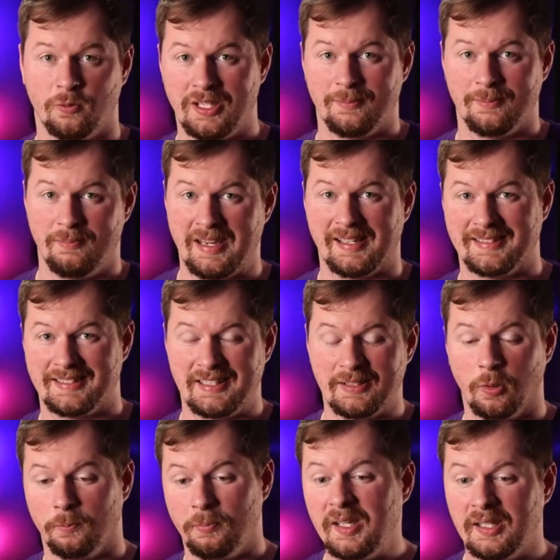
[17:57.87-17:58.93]
if we didn't make a
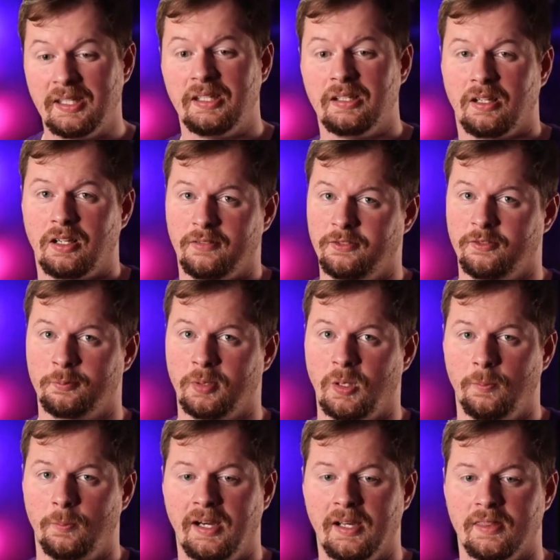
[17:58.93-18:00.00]
single penny off of
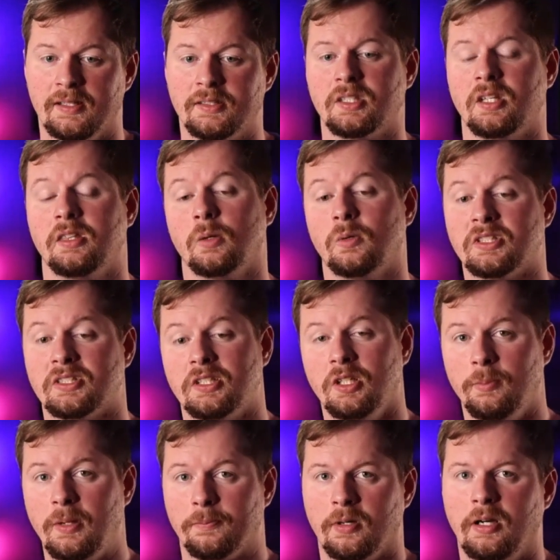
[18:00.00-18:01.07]
ball pythons, there would
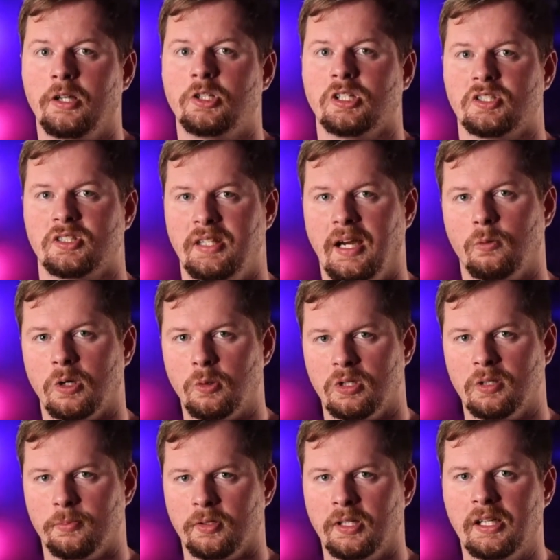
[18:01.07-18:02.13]
still be projects that we
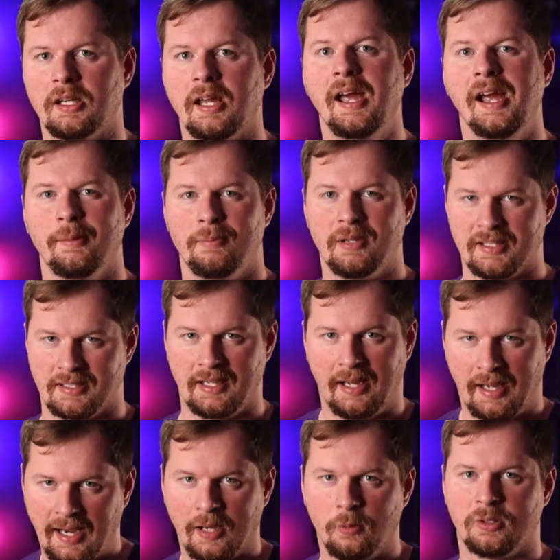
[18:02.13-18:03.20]
would breed because
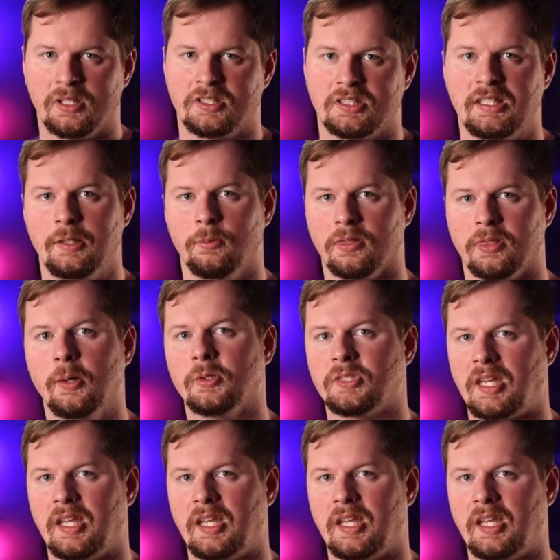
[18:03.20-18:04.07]
I want to see what those